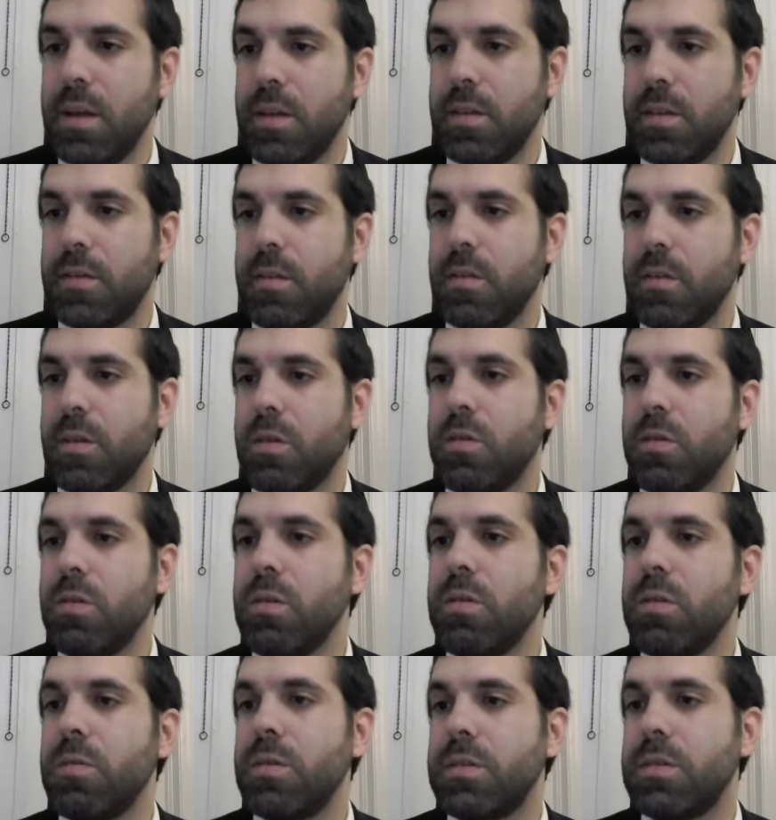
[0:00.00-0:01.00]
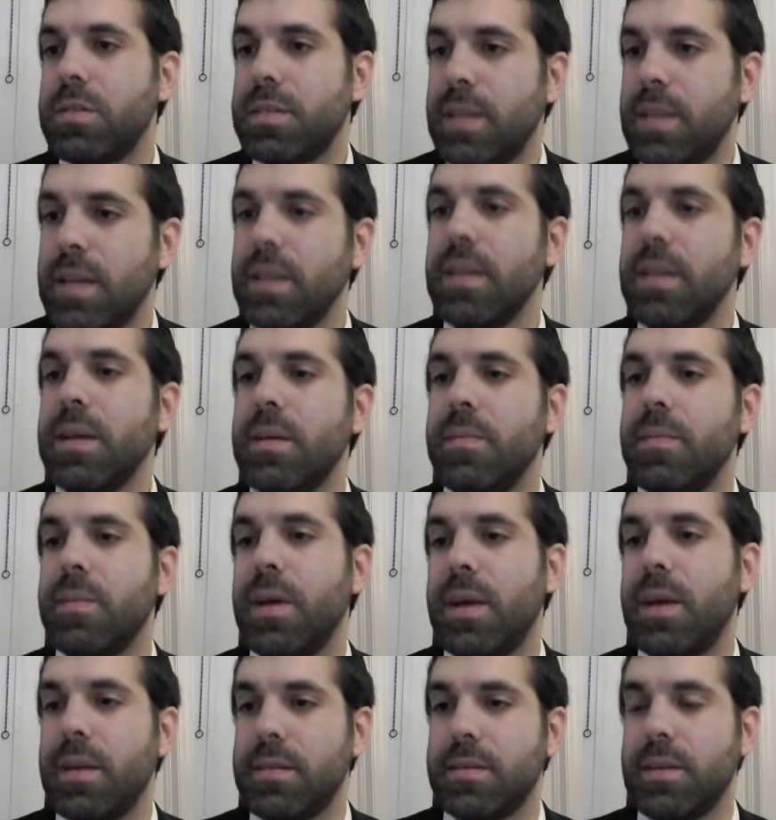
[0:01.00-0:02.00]
So the court would sell him
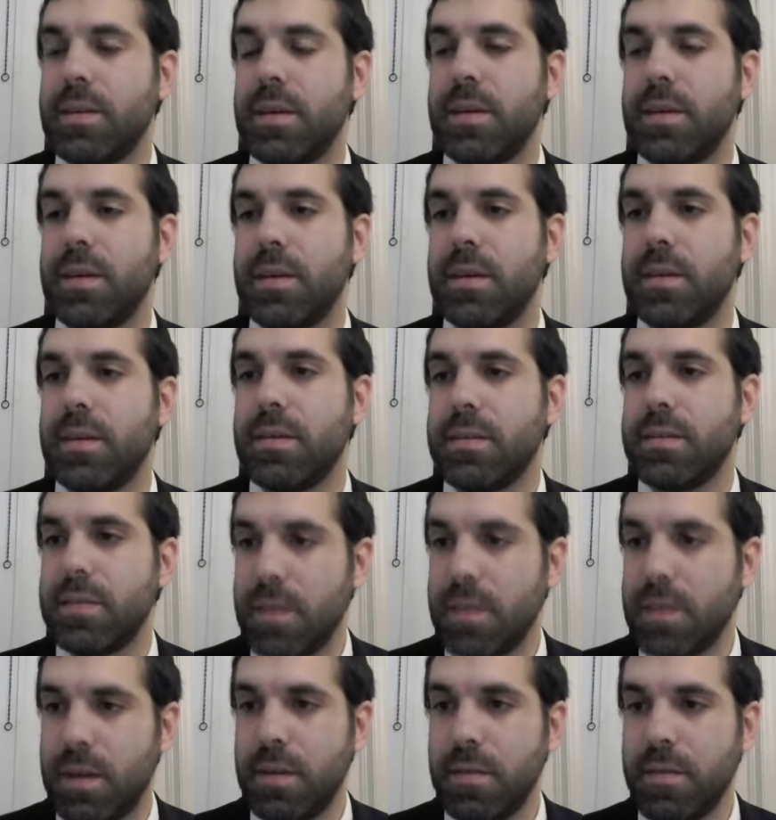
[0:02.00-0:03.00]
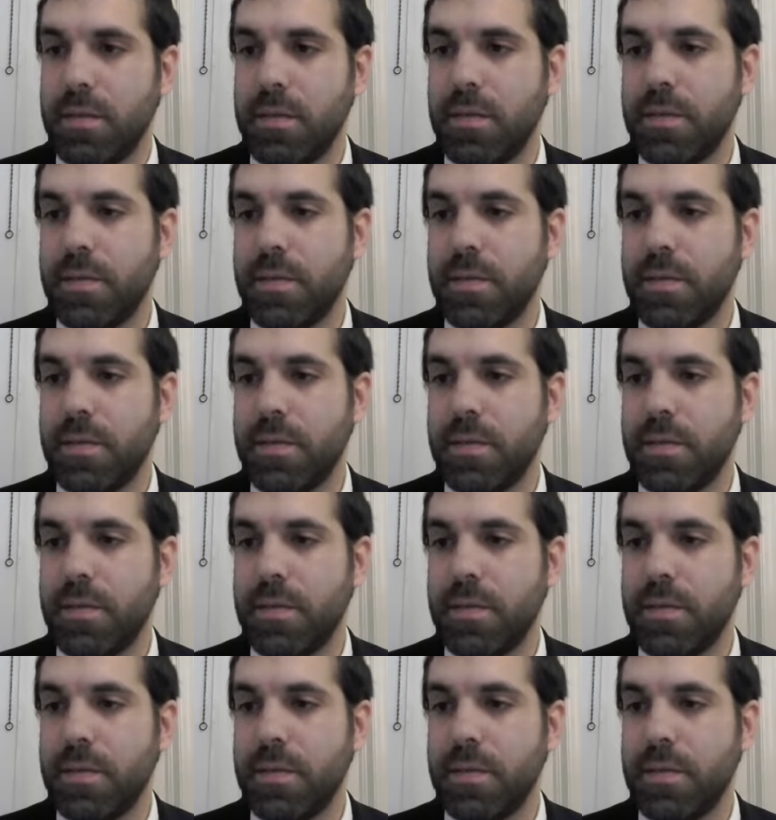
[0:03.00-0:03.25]
as a slave,